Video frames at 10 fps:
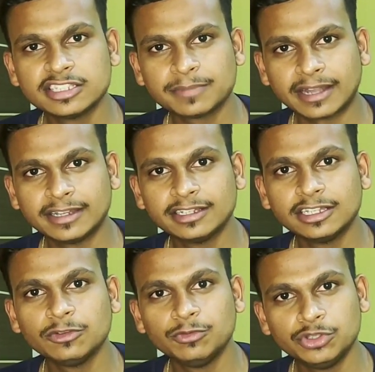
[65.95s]
In this
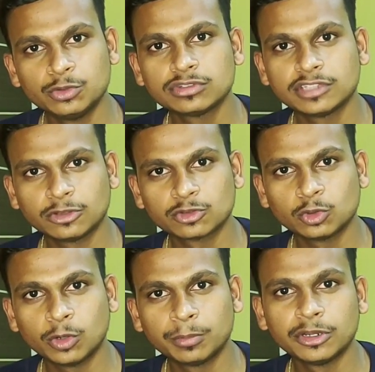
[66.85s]
practical, we use
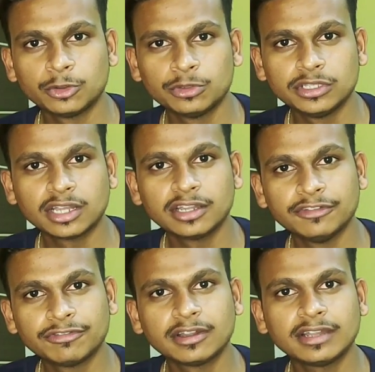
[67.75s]
stethoscope to
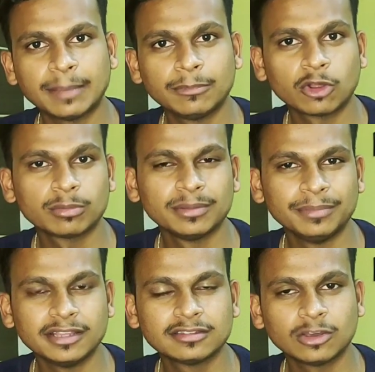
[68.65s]
hear different
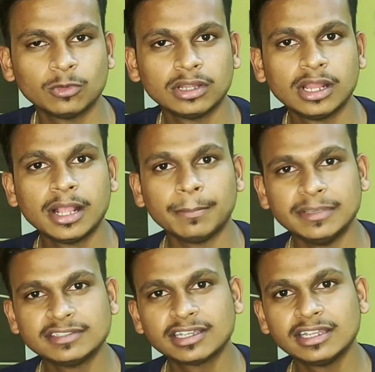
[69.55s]
abnormal breath sound.
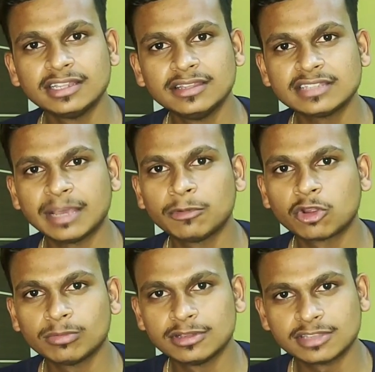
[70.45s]
Basically, these
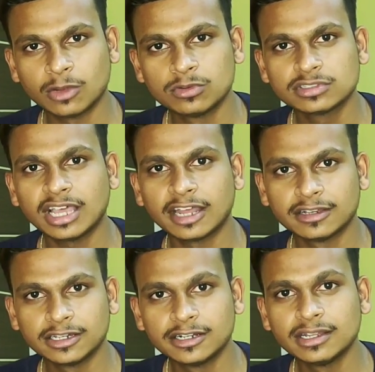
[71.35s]
abnormal
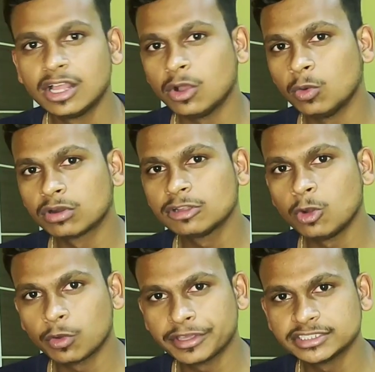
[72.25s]
sounds are heard
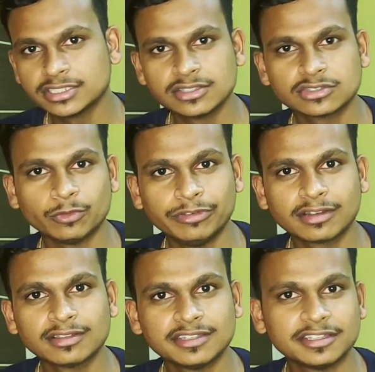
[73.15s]
over the
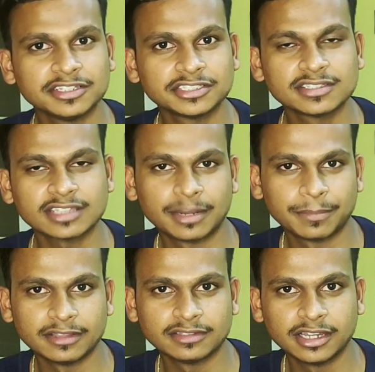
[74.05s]
locations where the
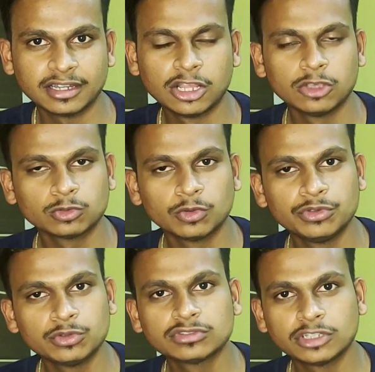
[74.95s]
secretions are present.
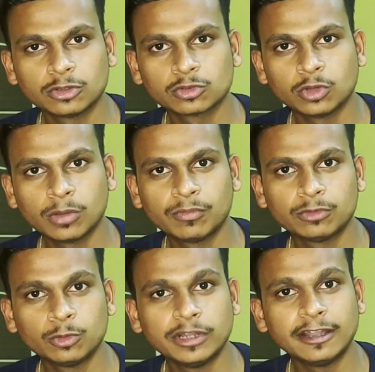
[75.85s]
So we use
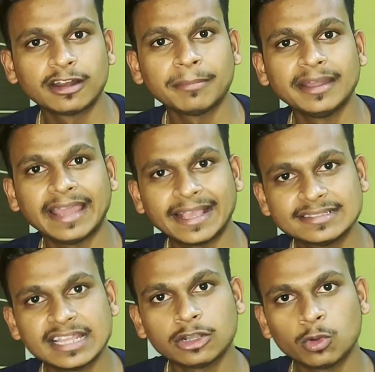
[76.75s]
stethoscope to
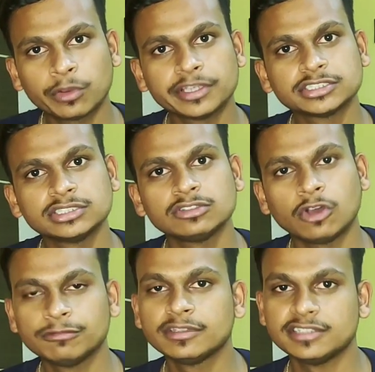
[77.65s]
determine exact
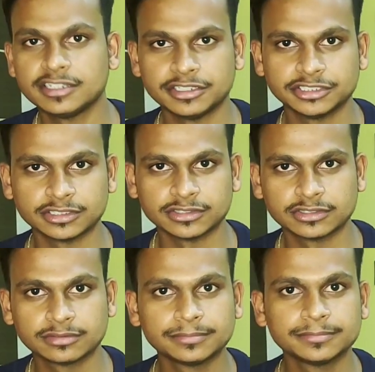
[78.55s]
location of the
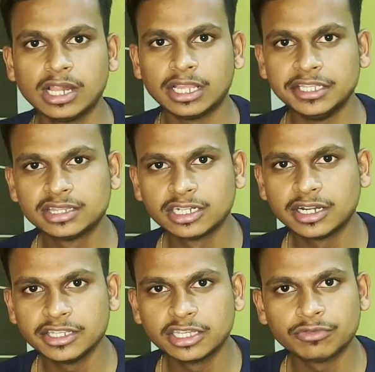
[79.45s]
secretions.
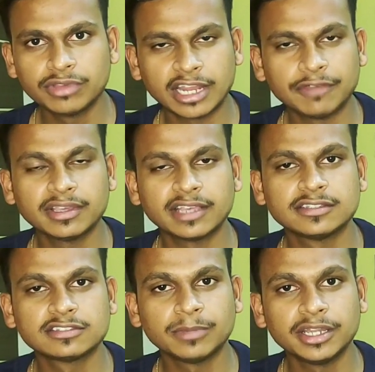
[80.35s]
In third year, we are
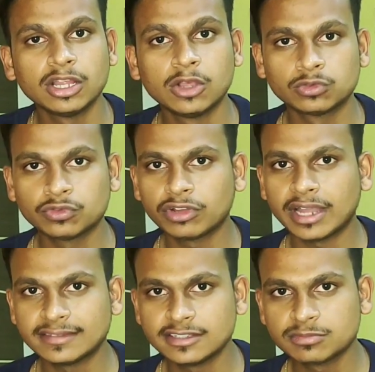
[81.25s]
having assessment.
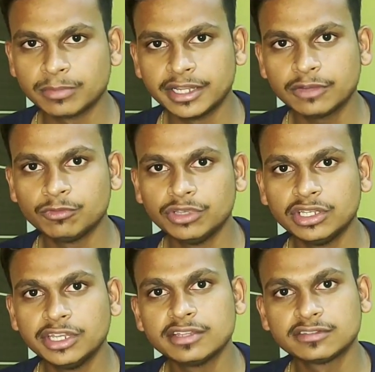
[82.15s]
So for
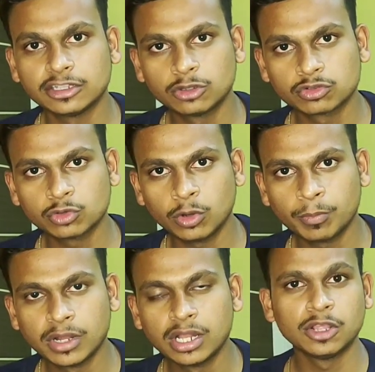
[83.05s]
assessment, we need
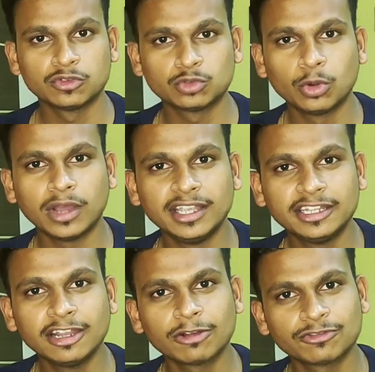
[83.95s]
stethoscope.
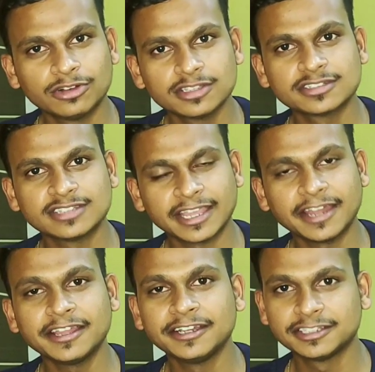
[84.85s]
So until our first,
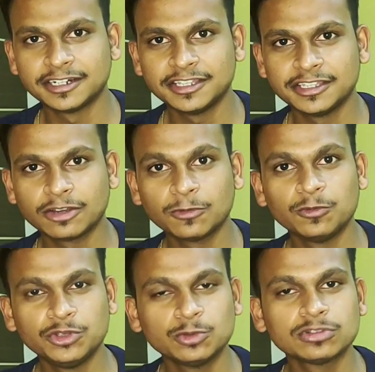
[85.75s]
second and third
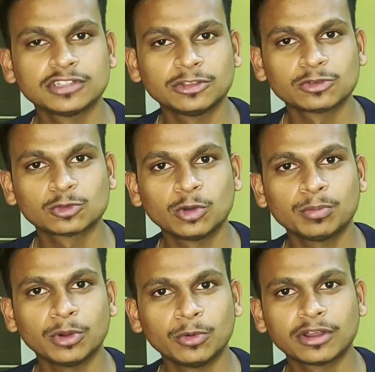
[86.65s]
year, we use
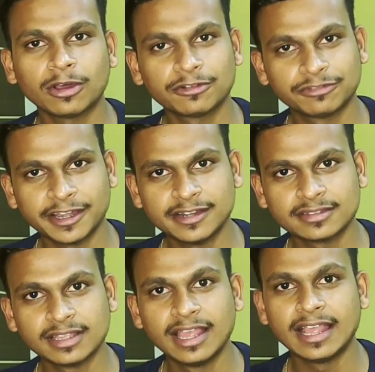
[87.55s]
stethoscope over our
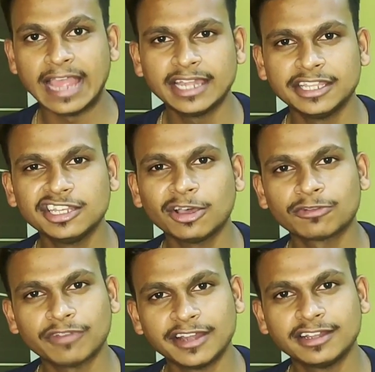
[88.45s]
friends, and
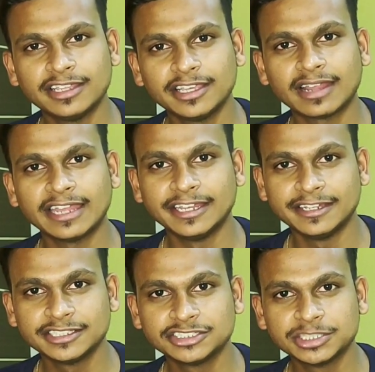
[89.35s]
in our final year
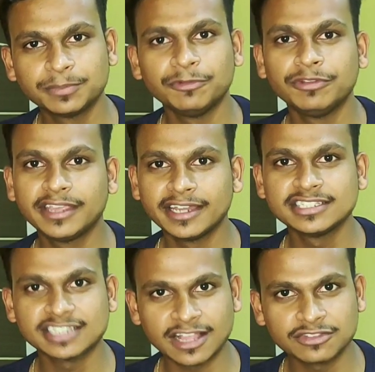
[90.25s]
and internship, we
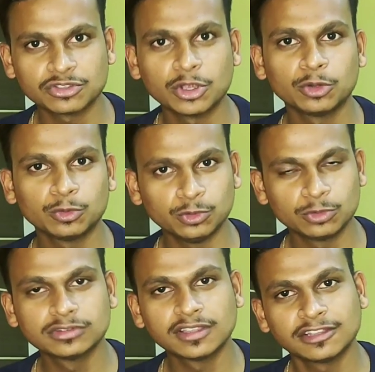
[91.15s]
get chance
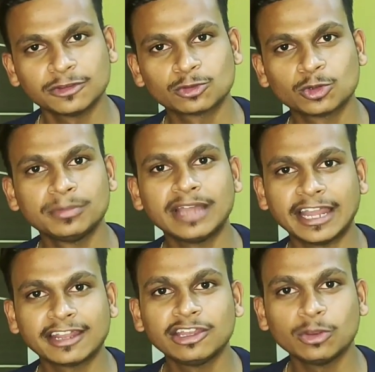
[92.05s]
to use this
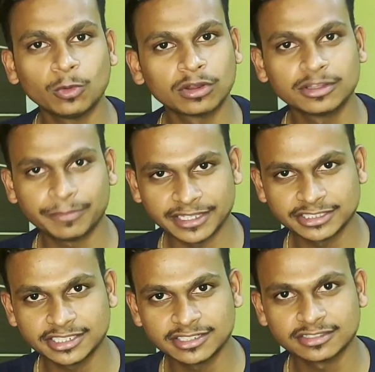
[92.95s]
stethoscope directly over
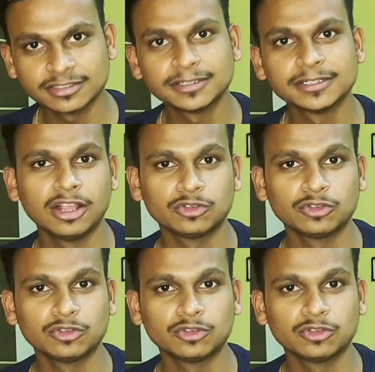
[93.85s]
the patients.